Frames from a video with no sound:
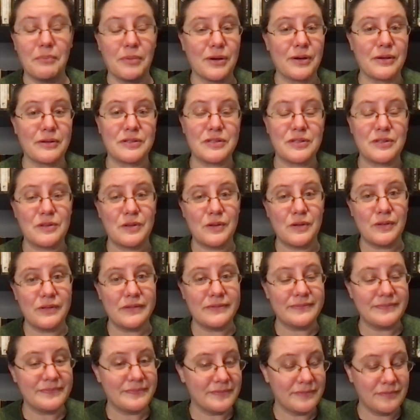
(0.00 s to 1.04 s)
personal
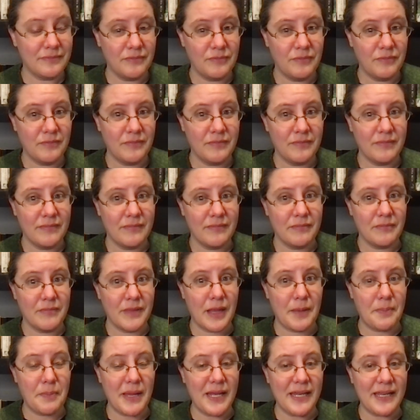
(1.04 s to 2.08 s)

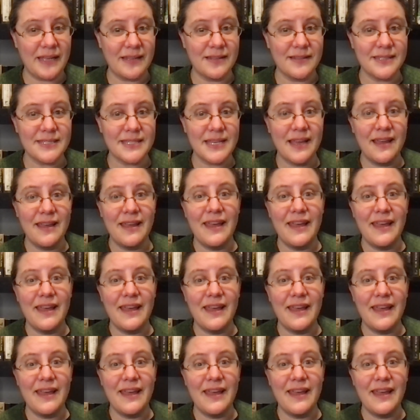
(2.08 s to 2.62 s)
opinions.